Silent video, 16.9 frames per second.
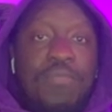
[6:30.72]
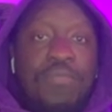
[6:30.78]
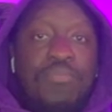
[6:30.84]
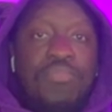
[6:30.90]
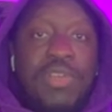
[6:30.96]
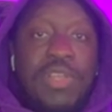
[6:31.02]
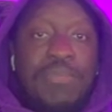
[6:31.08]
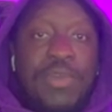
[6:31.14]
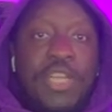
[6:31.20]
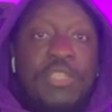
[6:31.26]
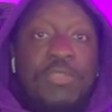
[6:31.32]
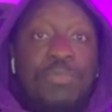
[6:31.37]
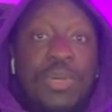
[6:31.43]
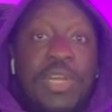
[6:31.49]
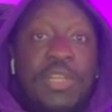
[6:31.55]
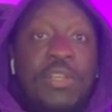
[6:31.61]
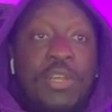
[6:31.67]
pretty much,
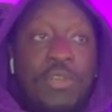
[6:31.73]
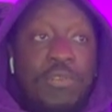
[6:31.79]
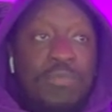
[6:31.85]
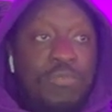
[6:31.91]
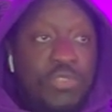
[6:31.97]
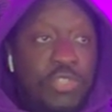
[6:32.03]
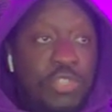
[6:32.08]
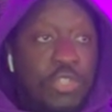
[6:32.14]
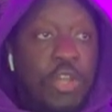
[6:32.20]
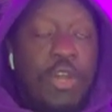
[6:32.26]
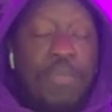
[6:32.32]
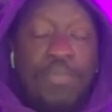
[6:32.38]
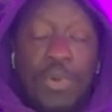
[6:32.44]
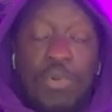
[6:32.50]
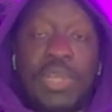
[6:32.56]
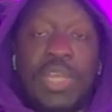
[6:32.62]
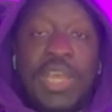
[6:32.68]
but no,
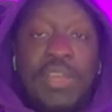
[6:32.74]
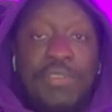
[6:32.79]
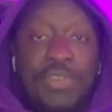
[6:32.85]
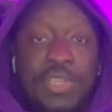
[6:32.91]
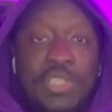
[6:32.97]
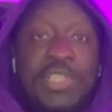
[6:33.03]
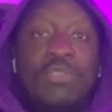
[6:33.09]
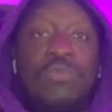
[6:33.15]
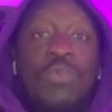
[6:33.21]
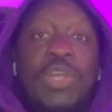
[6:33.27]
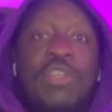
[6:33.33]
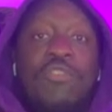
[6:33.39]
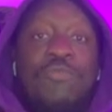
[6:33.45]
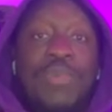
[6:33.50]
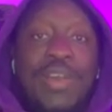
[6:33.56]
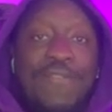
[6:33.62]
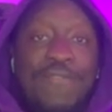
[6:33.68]
Starbolt Carriers is one
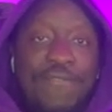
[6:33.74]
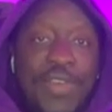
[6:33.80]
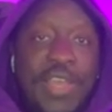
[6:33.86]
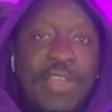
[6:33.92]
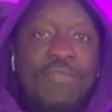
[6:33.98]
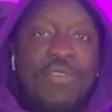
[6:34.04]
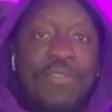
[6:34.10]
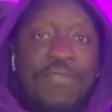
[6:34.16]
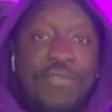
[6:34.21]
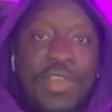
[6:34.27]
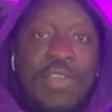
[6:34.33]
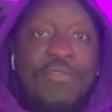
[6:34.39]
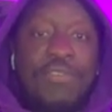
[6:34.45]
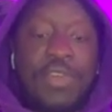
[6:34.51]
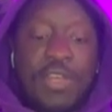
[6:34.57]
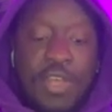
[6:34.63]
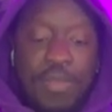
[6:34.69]
of my favorite
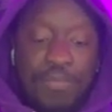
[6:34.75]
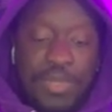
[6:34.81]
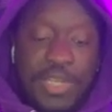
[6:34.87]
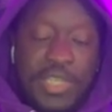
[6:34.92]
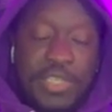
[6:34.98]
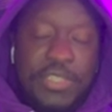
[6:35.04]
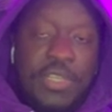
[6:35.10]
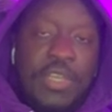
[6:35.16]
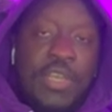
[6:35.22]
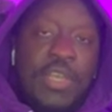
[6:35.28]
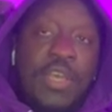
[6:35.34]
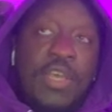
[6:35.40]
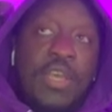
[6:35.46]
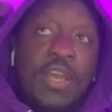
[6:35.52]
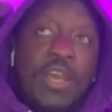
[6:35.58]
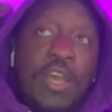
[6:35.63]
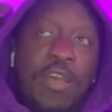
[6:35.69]
companies.
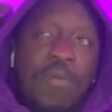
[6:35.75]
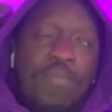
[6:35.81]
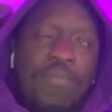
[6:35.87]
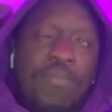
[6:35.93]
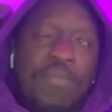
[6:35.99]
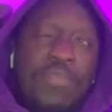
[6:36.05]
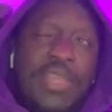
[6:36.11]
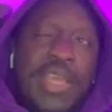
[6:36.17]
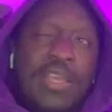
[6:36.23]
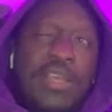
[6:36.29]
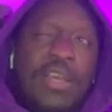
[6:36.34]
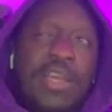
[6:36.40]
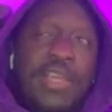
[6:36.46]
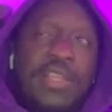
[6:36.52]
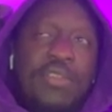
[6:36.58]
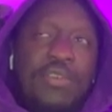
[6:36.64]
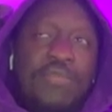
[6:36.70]

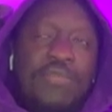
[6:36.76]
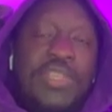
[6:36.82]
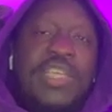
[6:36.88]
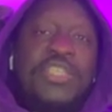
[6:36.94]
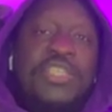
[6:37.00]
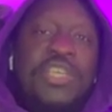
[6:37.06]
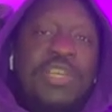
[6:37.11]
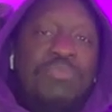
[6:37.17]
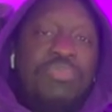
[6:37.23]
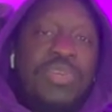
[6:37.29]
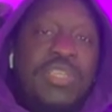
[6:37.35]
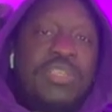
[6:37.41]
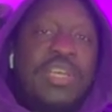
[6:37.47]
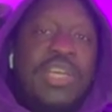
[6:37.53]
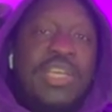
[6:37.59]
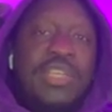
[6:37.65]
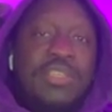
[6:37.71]
Their share price
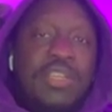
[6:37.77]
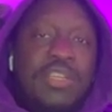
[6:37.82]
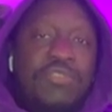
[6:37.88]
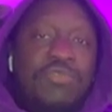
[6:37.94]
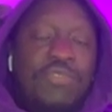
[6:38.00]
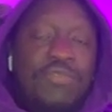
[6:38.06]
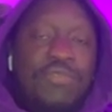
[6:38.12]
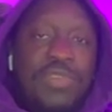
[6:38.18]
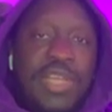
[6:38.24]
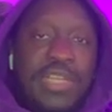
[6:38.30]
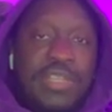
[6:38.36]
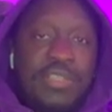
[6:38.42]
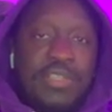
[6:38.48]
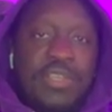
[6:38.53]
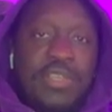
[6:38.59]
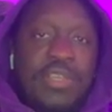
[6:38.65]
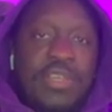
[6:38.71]
kind of does
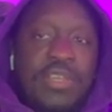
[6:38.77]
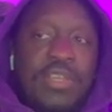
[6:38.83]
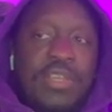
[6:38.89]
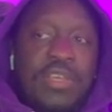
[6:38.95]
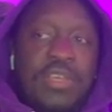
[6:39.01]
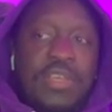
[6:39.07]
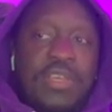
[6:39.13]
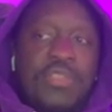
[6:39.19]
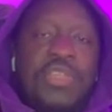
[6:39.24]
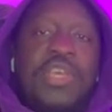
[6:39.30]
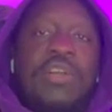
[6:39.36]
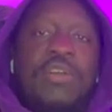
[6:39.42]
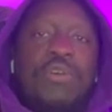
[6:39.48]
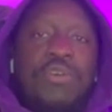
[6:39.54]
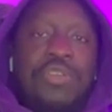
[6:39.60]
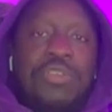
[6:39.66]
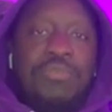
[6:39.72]
reflect the
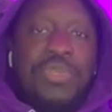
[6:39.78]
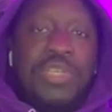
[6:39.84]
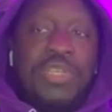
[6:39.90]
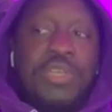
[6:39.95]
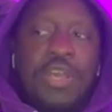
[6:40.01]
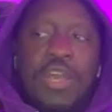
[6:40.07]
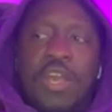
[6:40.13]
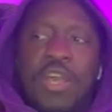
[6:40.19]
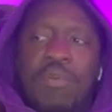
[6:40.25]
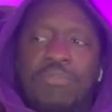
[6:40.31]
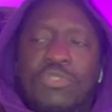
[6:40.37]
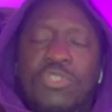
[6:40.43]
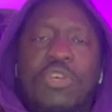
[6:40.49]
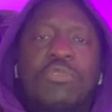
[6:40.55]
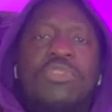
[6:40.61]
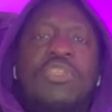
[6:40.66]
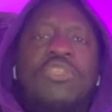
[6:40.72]
economy.
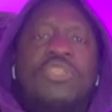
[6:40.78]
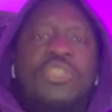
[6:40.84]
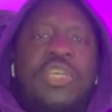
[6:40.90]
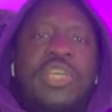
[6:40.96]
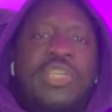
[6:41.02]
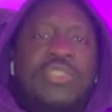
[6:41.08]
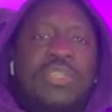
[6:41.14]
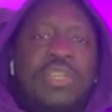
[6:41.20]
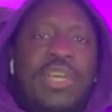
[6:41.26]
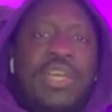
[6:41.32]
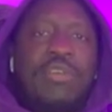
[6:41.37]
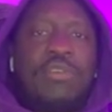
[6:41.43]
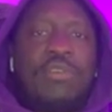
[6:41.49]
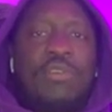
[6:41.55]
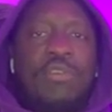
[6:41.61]
So does shares like